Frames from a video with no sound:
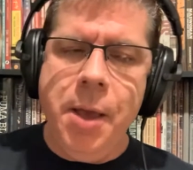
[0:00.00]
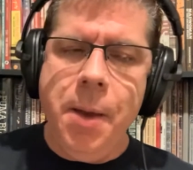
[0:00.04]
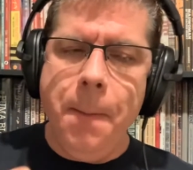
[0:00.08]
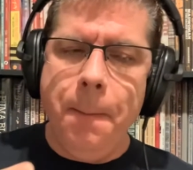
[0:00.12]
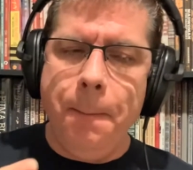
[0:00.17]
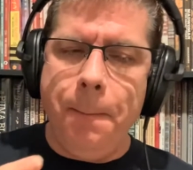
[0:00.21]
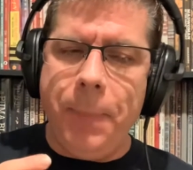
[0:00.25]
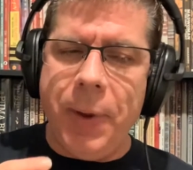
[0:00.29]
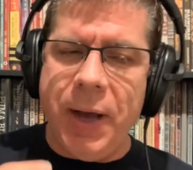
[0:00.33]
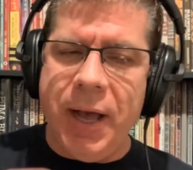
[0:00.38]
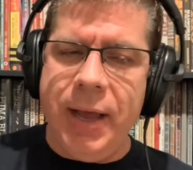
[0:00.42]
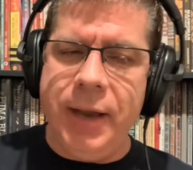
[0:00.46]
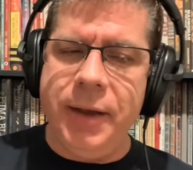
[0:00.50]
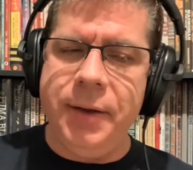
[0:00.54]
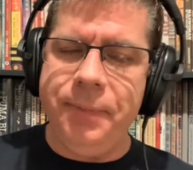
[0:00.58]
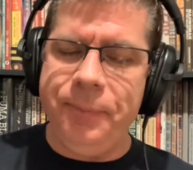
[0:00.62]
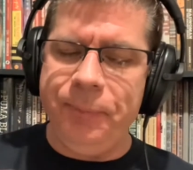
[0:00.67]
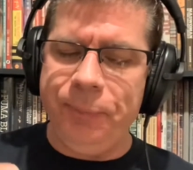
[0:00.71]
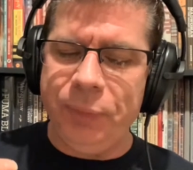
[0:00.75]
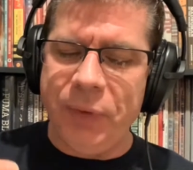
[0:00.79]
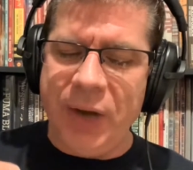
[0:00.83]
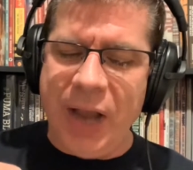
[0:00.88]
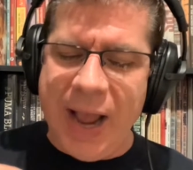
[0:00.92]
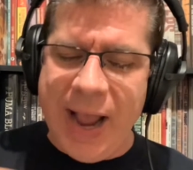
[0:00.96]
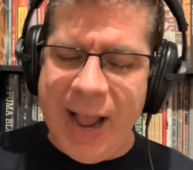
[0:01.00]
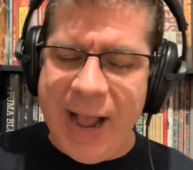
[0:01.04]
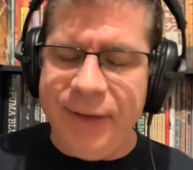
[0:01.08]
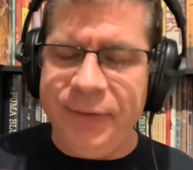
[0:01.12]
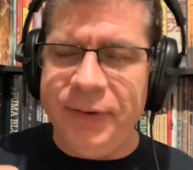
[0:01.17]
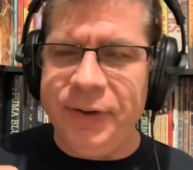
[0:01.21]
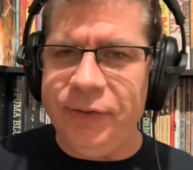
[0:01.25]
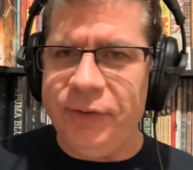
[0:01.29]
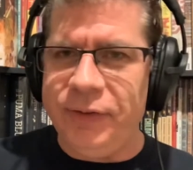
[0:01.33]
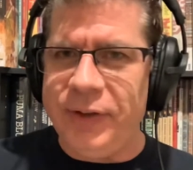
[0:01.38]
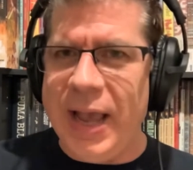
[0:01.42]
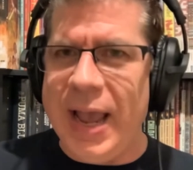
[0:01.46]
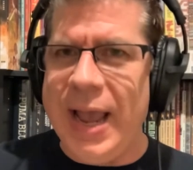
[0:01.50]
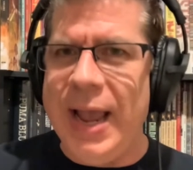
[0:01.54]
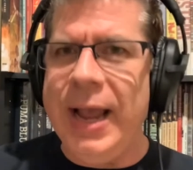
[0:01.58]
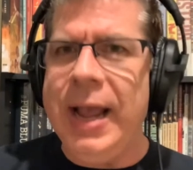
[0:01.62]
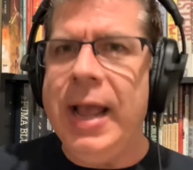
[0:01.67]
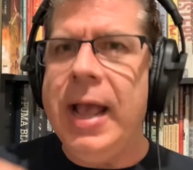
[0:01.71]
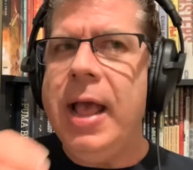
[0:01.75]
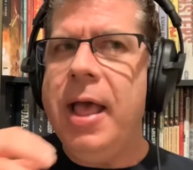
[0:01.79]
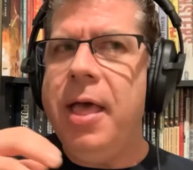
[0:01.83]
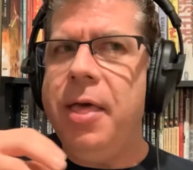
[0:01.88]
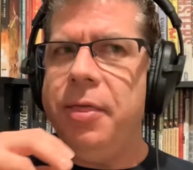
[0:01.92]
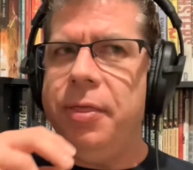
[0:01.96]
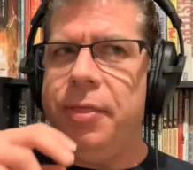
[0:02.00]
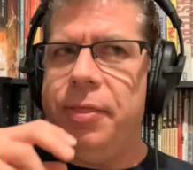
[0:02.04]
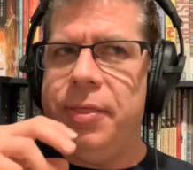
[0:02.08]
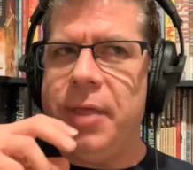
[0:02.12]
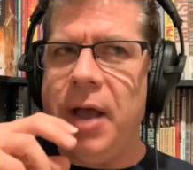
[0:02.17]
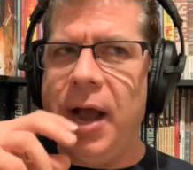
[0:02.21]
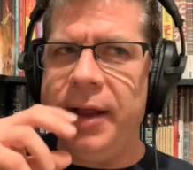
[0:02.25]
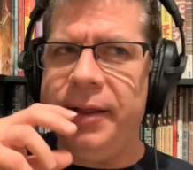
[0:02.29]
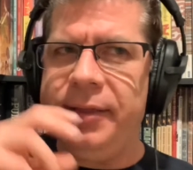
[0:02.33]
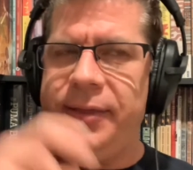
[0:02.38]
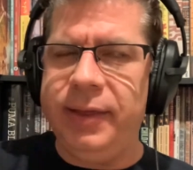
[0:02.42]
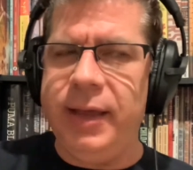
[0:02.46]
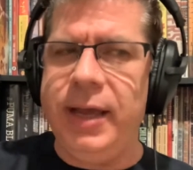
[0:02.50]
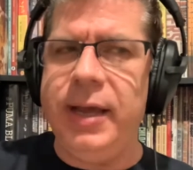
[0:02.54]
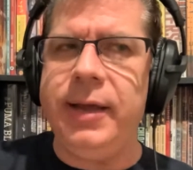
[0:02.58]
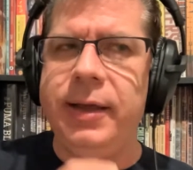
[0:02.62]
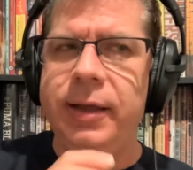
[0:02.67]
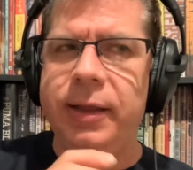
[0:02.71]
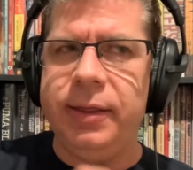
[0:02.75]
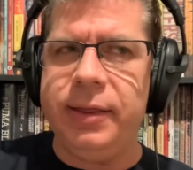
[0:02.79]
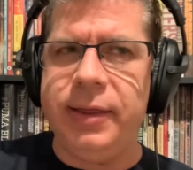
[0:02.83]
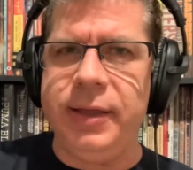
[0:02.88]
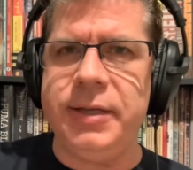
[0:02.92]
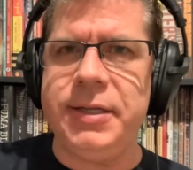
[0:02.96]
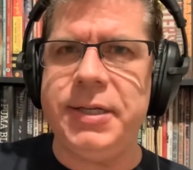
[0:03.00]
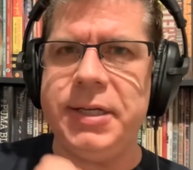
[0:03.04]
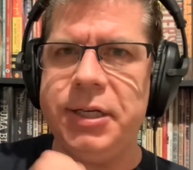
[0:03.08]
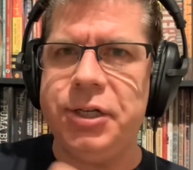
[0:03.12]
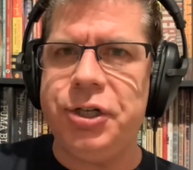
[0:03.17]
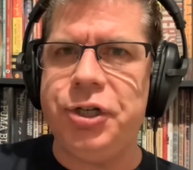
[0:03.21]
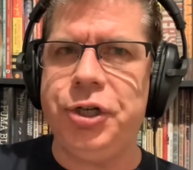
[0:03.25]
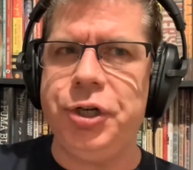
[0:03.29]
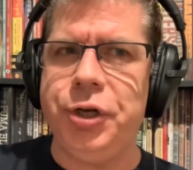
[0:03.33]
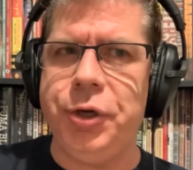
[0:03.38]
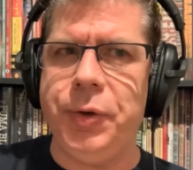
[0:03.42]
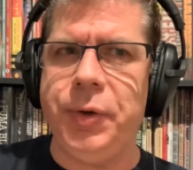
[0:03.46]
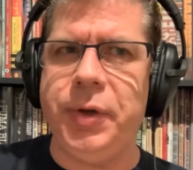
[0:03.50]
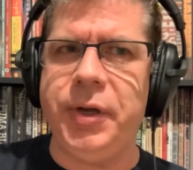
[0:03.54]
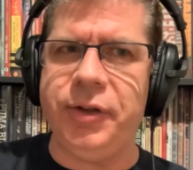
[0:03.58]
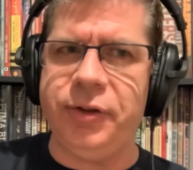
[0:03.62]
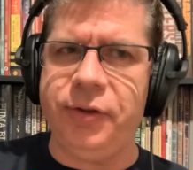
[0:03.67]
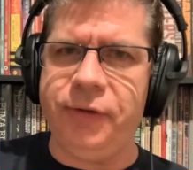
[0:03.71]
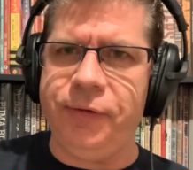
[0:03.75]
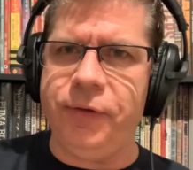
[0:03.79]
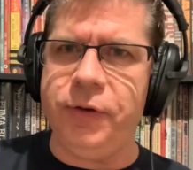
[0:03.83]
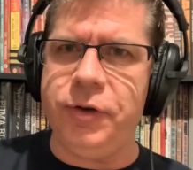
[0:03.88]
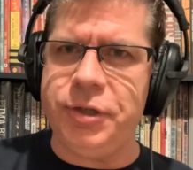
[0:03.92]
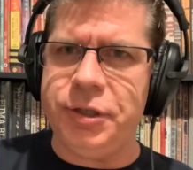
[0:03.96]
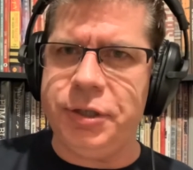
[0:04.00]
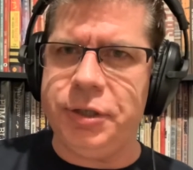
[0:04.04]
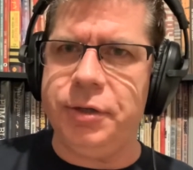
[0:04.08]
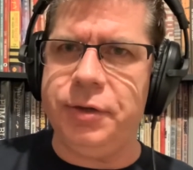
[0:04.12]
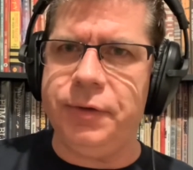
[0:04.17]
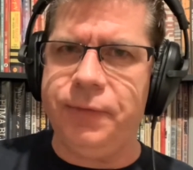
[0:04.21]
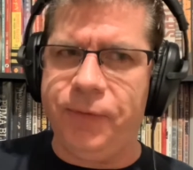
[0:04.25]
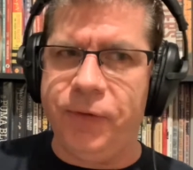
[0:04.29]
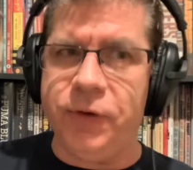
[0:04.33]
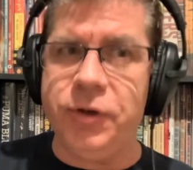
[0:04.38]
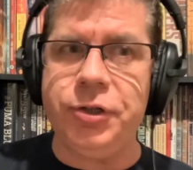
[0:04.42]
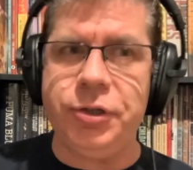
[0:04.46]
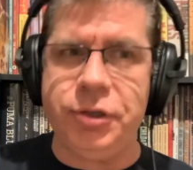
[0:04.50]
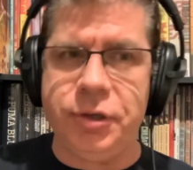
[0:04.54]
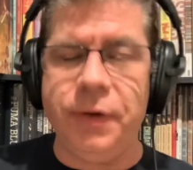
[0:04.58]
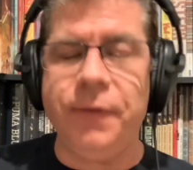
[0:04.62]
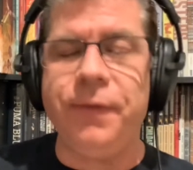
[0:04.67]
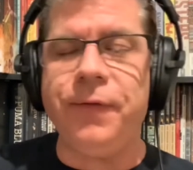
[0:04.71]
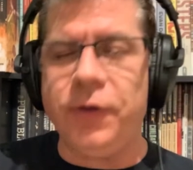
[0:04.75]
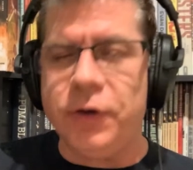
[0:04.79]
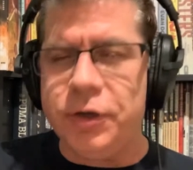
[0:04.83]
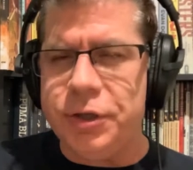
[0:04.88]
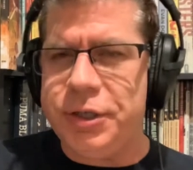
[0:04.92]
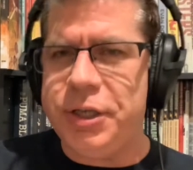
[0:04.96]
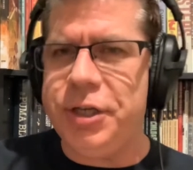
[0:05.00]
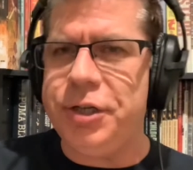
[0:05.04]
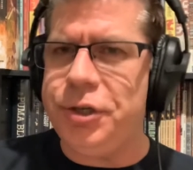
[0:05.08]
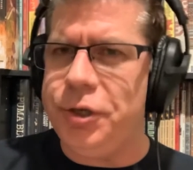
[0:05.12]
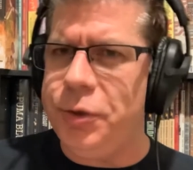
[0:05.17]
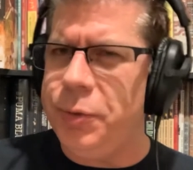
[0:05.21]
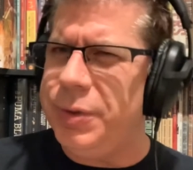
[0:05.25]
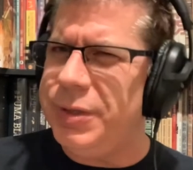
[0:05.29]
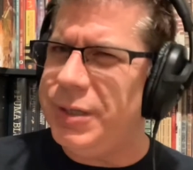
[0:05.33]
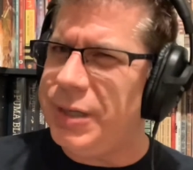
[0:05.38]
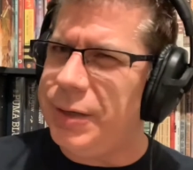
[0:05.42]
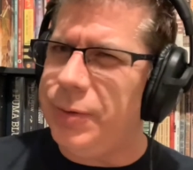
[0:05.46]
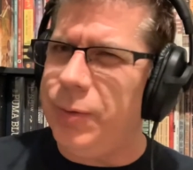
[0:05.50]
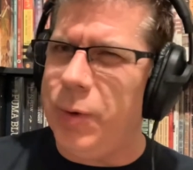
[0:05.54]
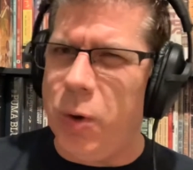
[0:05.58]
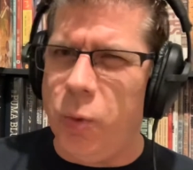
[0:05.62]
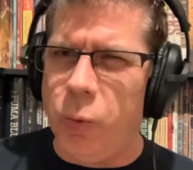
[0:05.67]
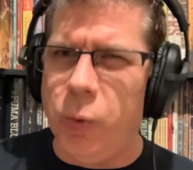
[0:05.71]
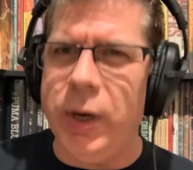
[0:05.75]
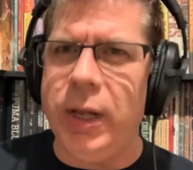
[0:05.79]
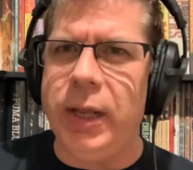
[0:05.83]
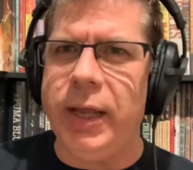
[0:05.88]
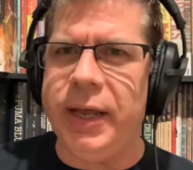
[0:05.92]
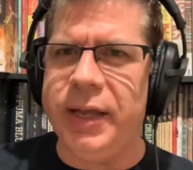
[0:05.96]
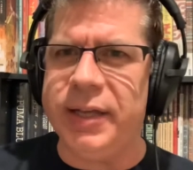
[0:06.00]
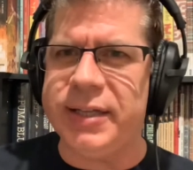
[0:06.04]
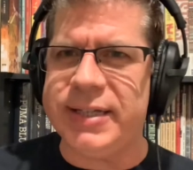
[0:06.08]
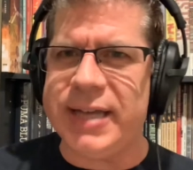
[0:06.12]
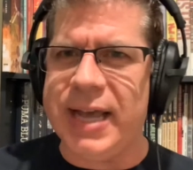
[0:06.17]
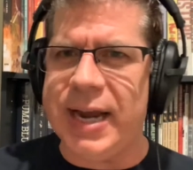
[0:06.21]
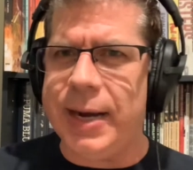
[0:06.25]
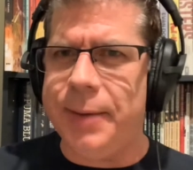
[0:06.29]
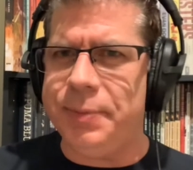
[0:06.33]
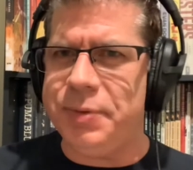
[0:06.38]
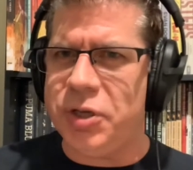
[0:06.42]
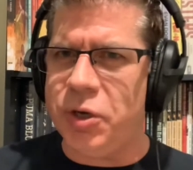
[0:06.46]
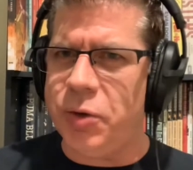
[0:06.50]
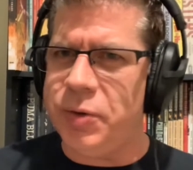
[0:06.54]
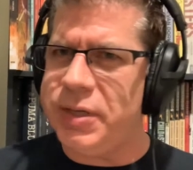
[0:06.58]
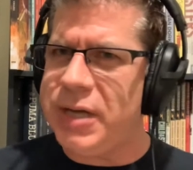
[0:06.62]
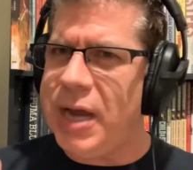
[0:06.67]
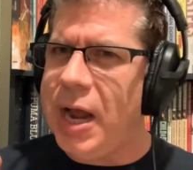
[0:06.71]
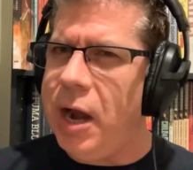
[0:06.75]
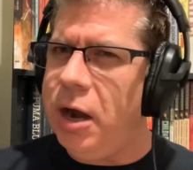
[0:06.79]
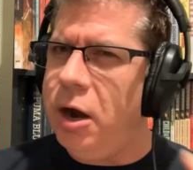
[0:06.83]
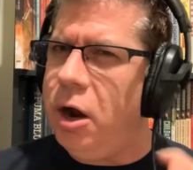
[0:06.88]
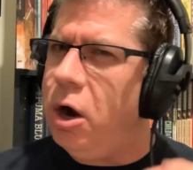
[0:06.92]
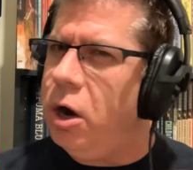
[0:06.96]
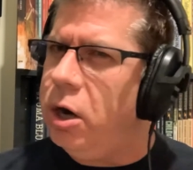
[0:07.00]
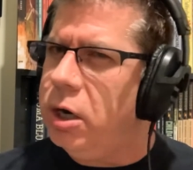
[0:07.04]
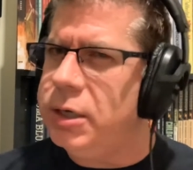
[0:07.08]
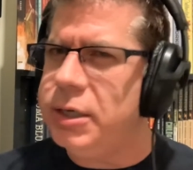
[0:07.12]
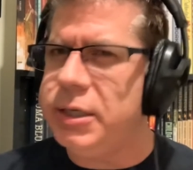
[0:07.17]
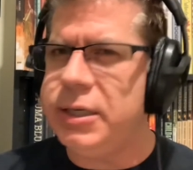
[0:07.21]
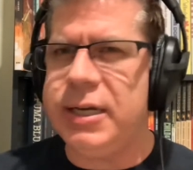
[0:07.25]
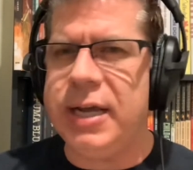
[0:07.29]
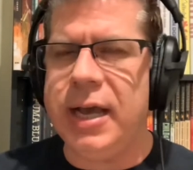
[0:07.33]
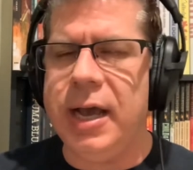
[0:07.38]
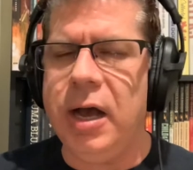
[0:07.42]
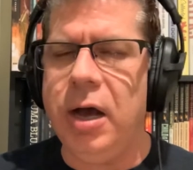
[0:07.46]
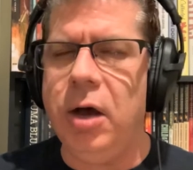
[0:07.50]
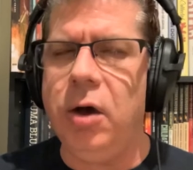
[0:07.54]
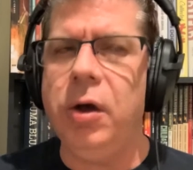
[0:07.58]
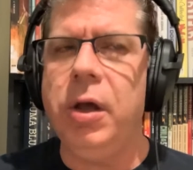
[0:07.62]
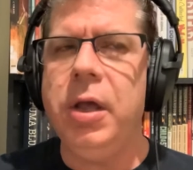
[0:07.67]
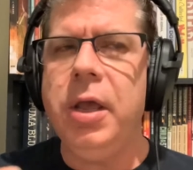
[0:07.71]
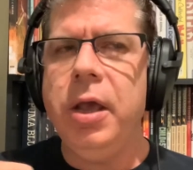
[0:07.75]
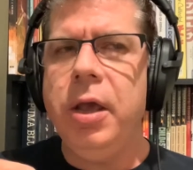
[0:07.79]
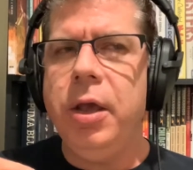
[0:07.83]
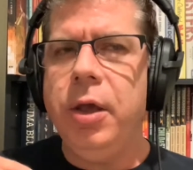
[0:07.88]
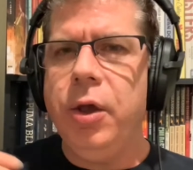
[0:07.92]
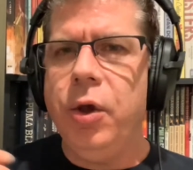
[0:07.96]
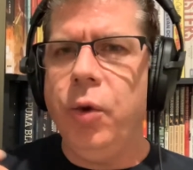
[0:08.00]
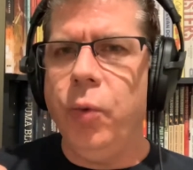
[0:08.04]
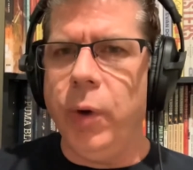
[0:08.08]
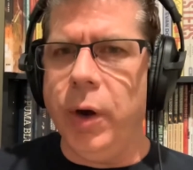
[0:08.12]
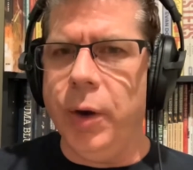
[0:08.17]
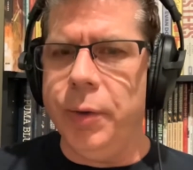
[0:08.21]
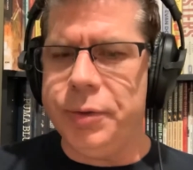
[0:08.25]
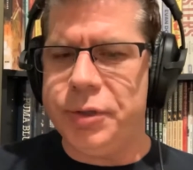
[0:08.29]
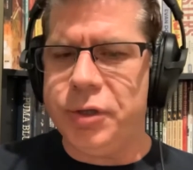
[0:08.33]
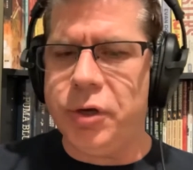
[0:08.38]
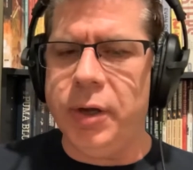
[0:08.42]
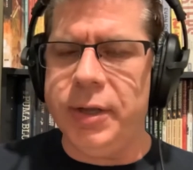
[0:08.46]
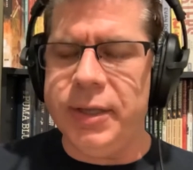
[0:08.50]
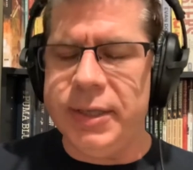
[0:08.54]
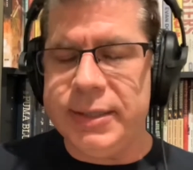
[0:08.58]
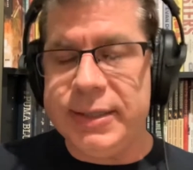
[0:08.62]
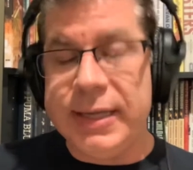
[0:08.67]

But I have to say, I think this issue, because the first issue was really a setup, so it's kind of hard to tell where it was going.